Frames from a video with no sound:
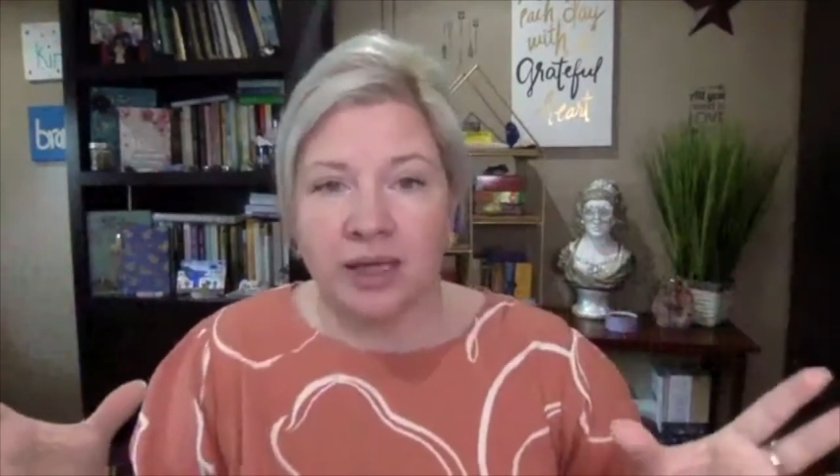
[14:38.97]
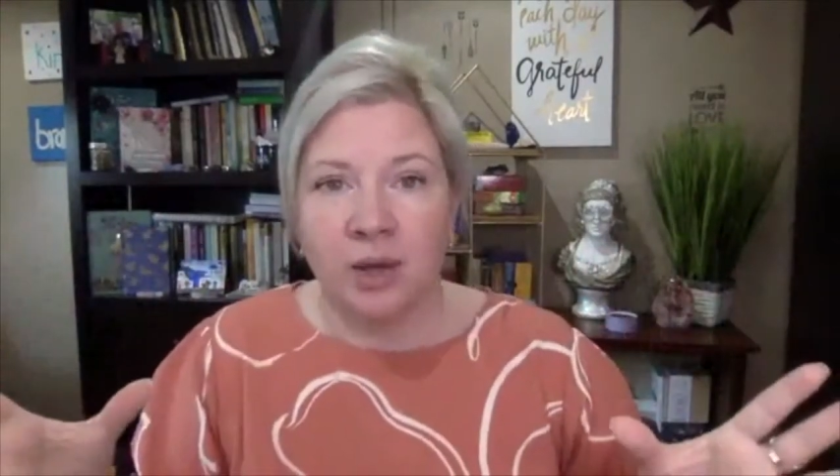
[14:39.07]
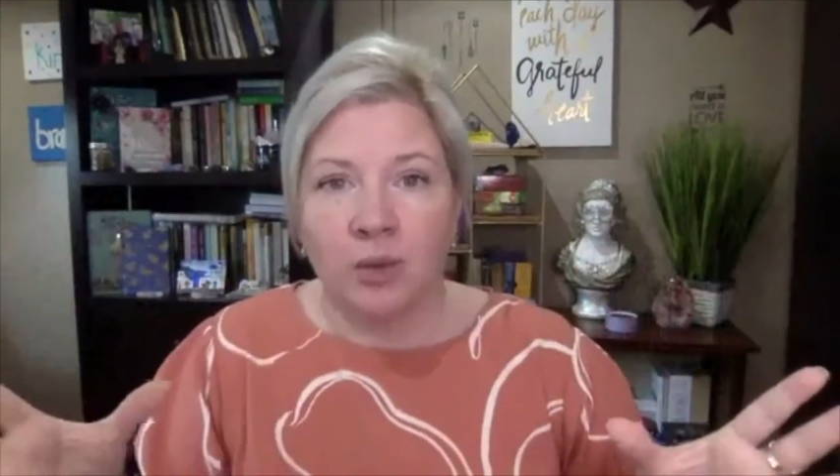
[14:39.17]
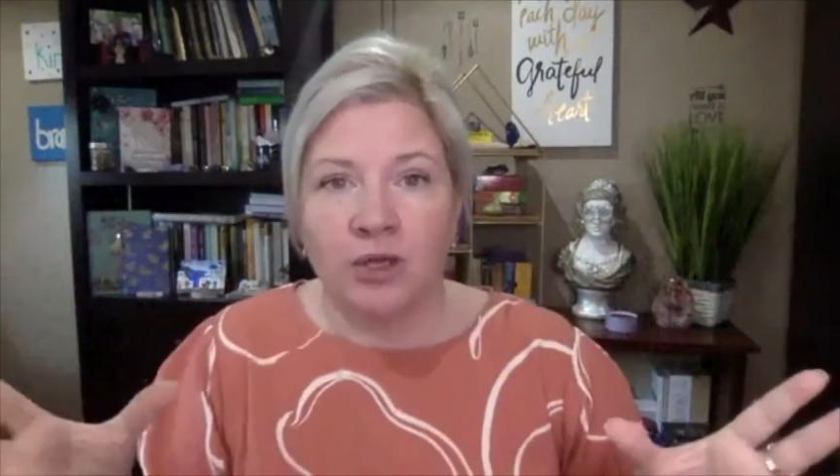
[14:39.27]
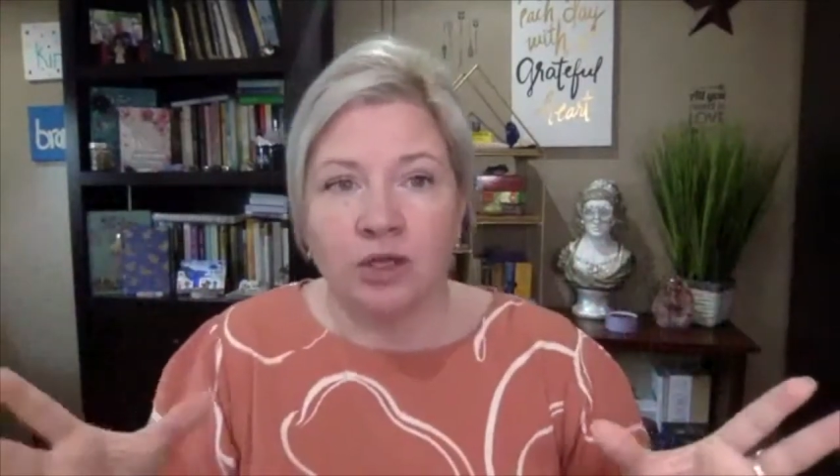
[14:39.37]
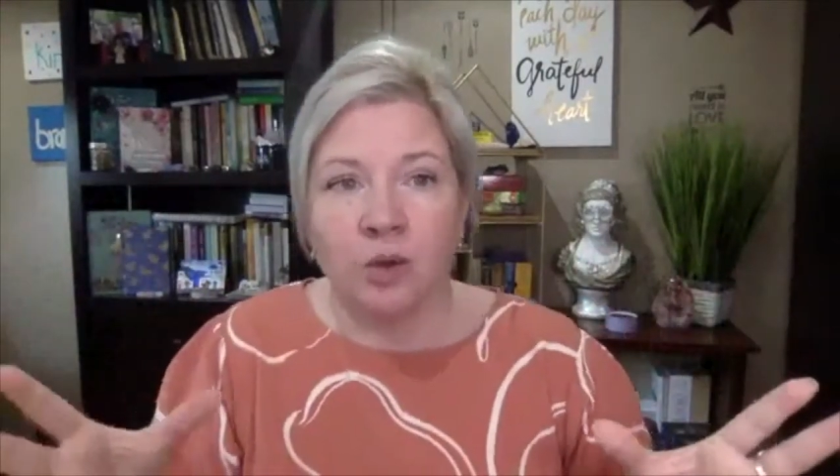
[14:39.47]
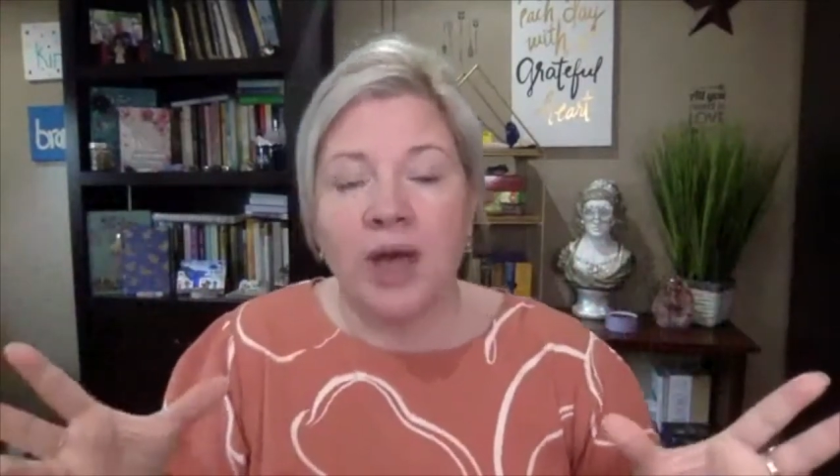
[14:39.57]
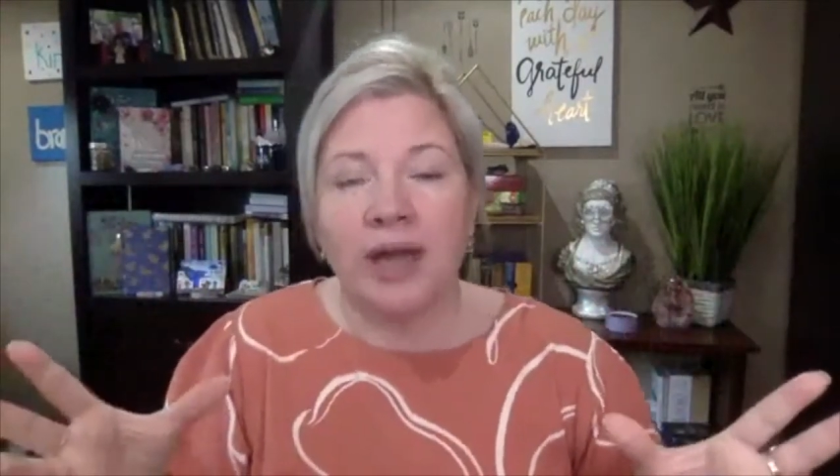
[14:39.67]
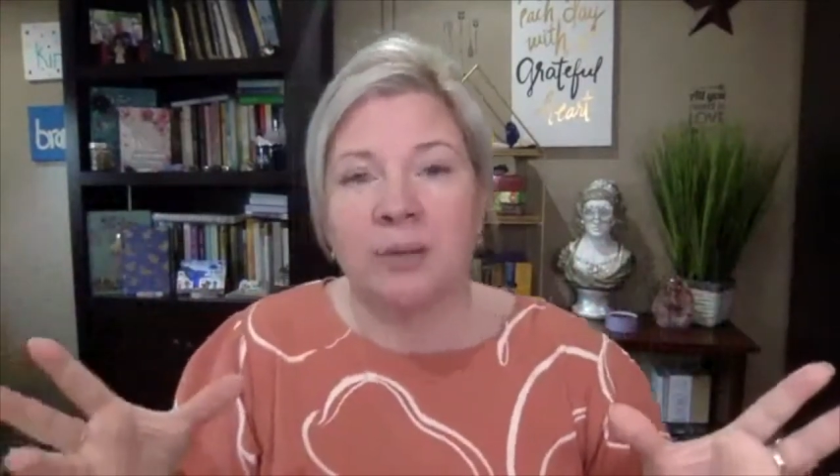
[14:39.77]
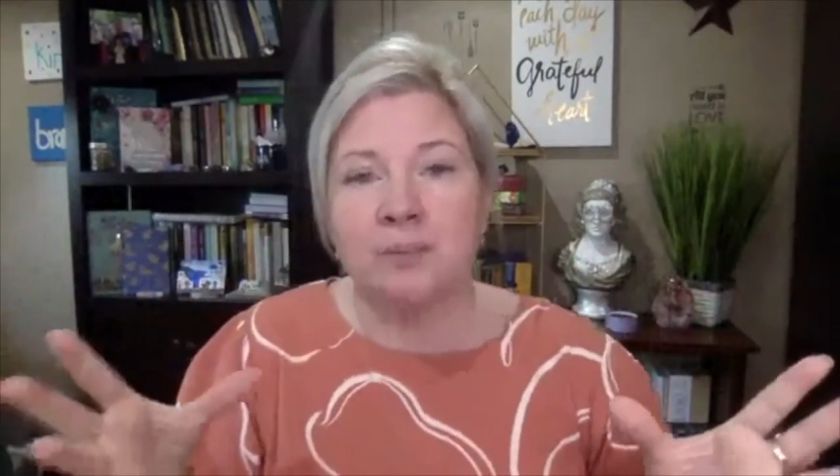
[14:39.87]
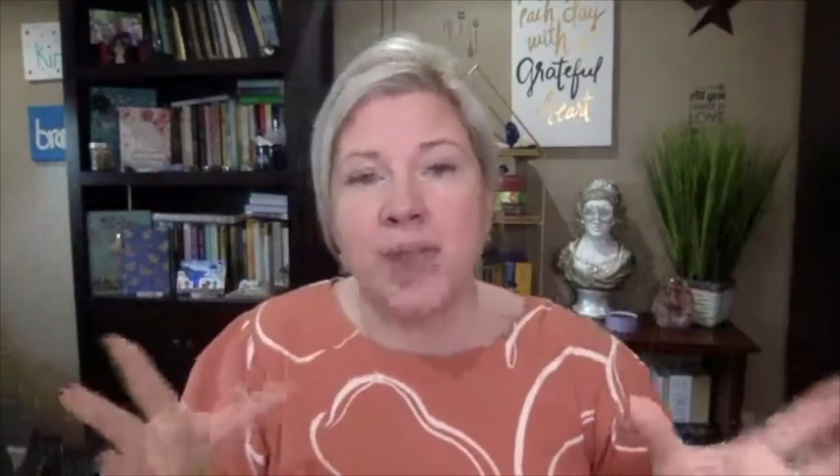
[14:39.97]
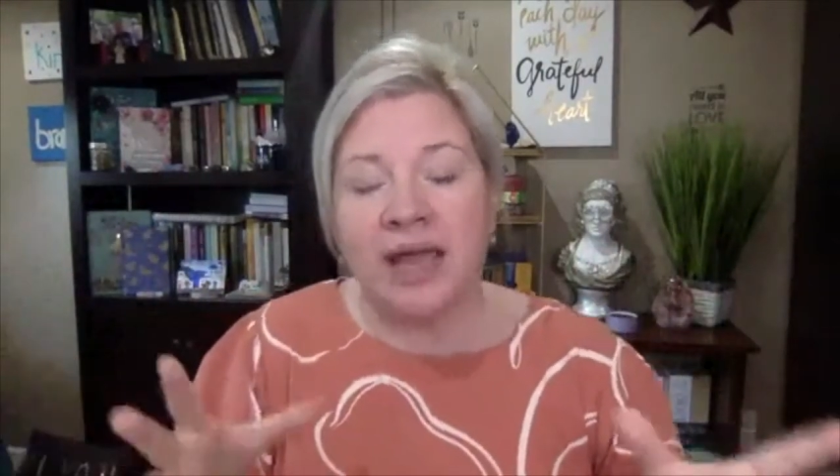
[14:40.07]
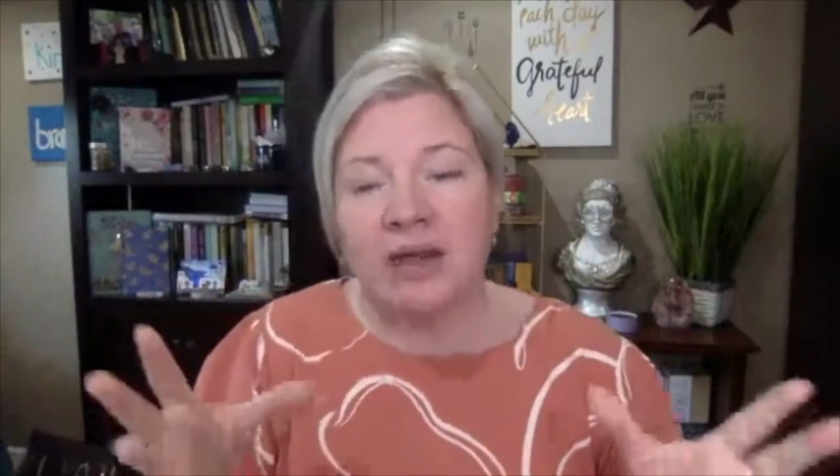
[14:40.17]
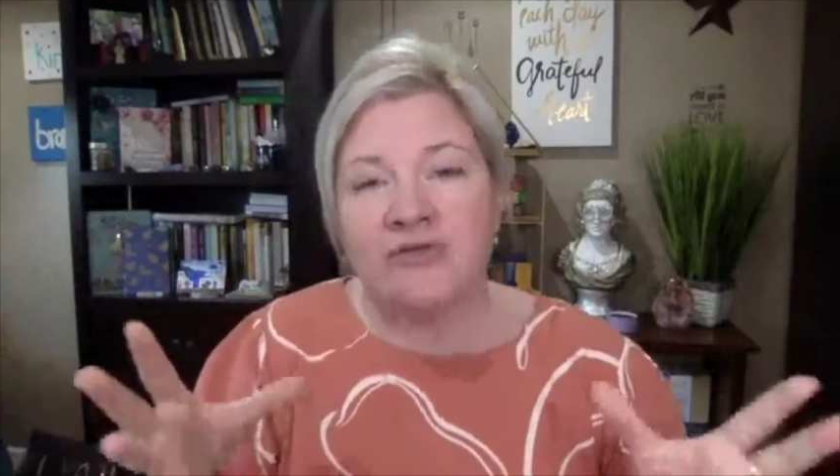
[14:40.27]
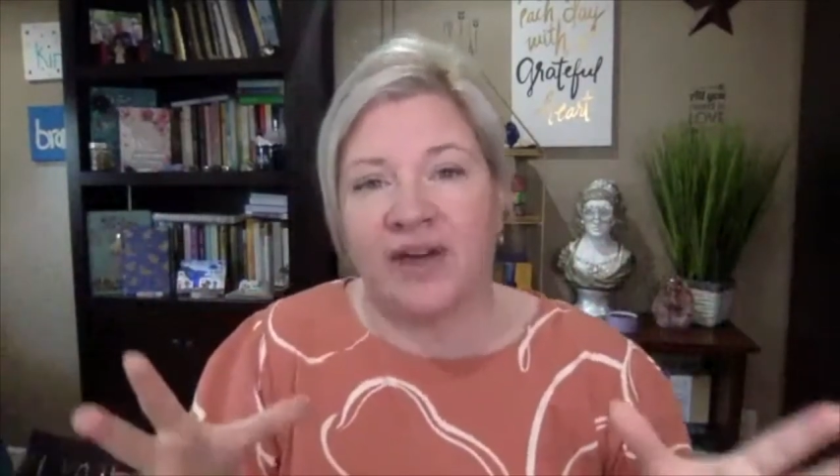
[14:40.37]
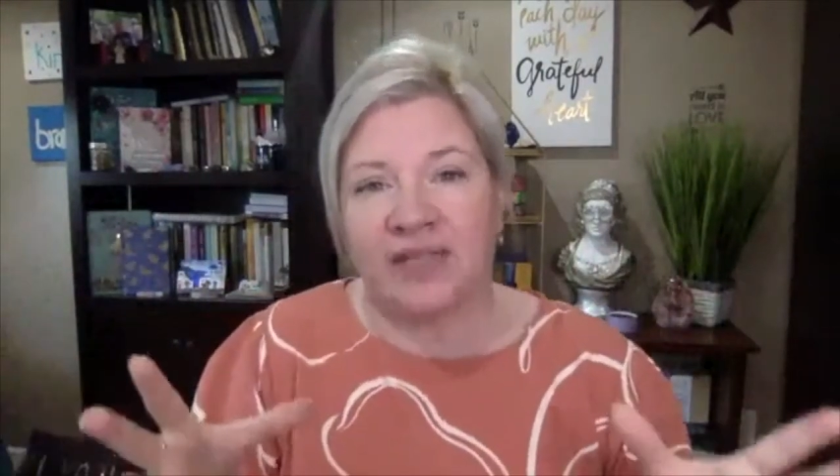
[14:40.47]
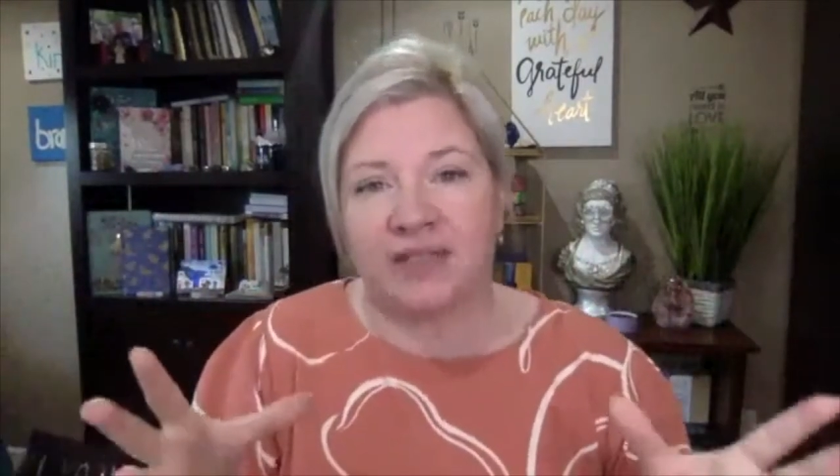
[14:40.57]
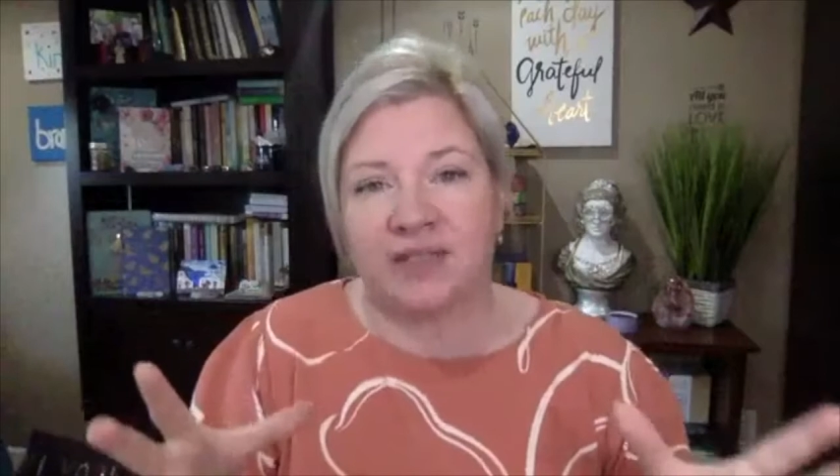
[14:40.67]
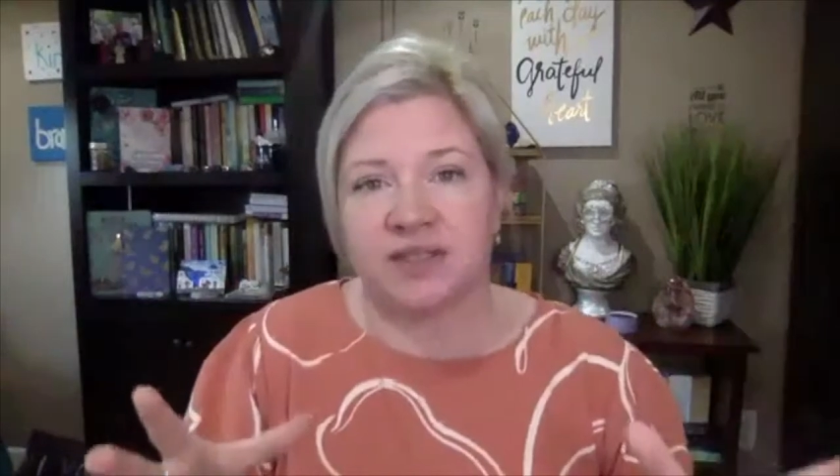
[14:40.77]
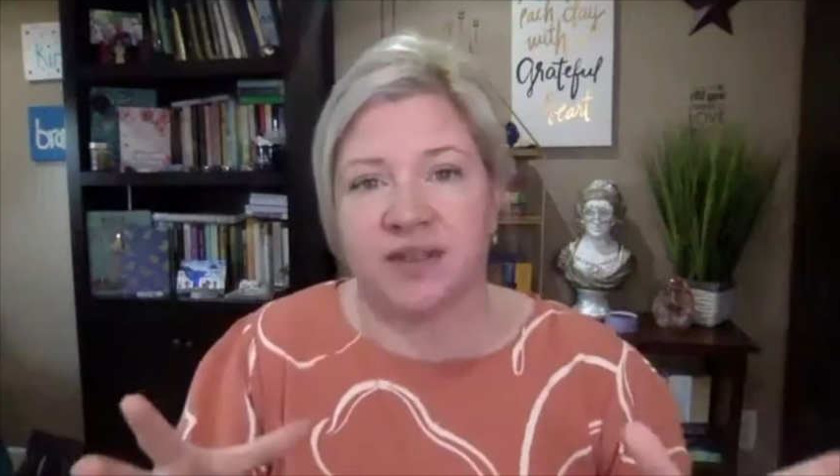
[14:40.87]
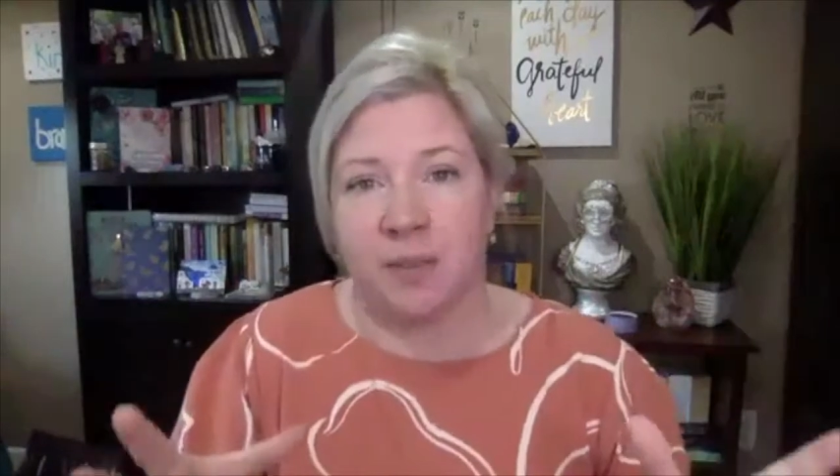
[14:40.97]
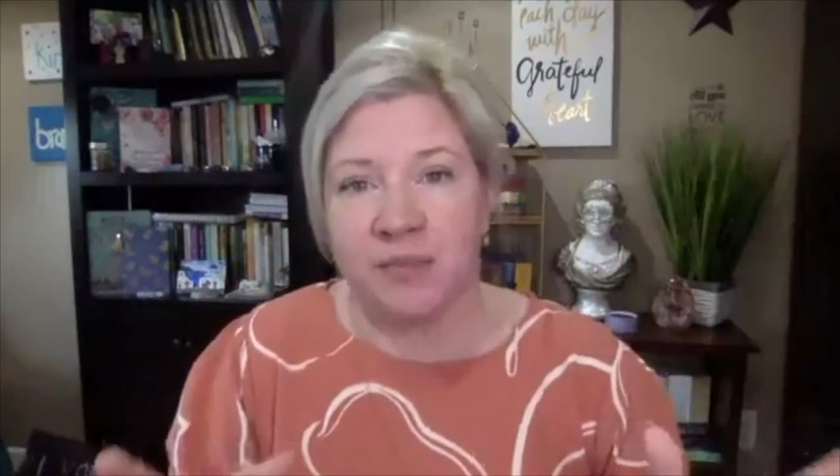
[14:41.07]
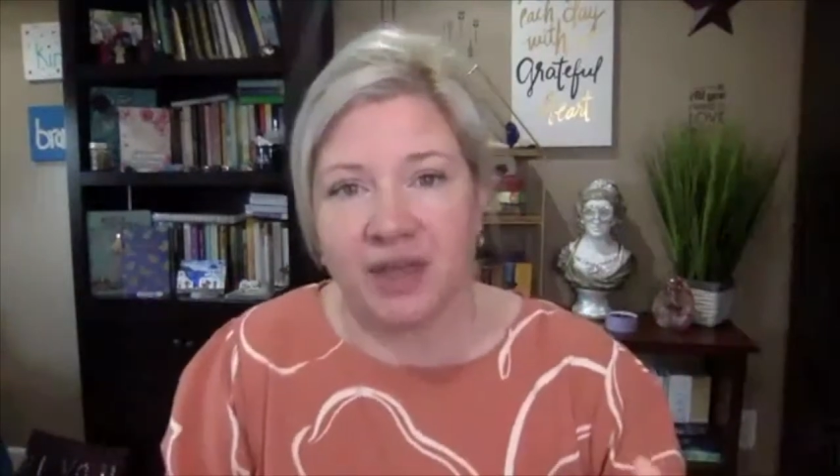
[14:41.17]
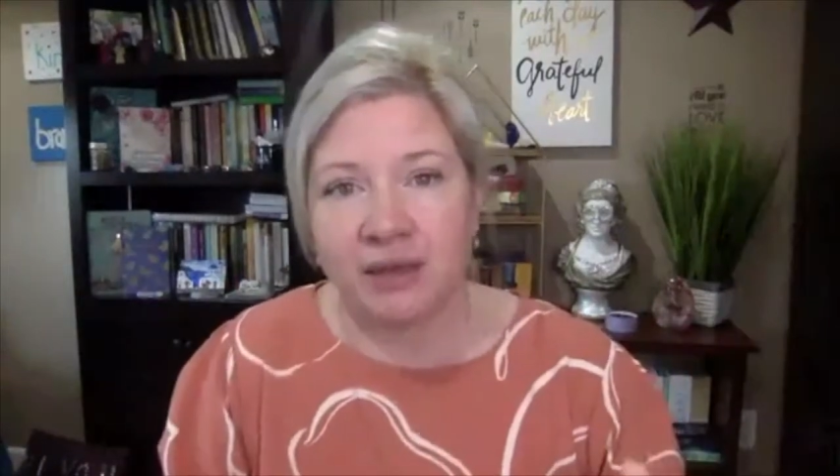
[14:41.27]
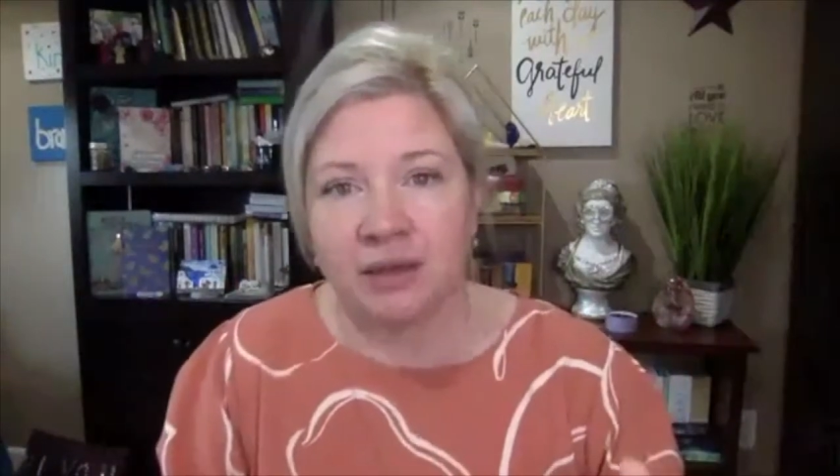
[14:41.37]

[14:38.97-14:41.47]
When you're wanting to manifest something